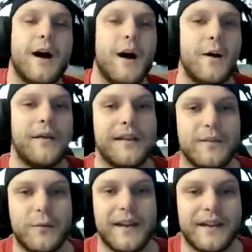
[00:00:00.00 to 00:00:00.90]
of
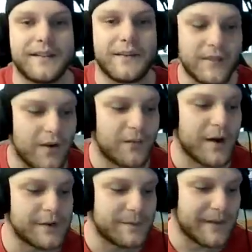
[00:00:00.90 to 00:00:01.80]
his wins. I saw
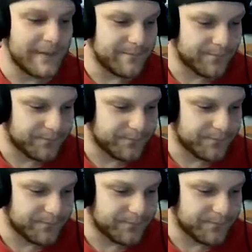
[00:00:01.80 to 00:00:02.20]
Fresh Meat.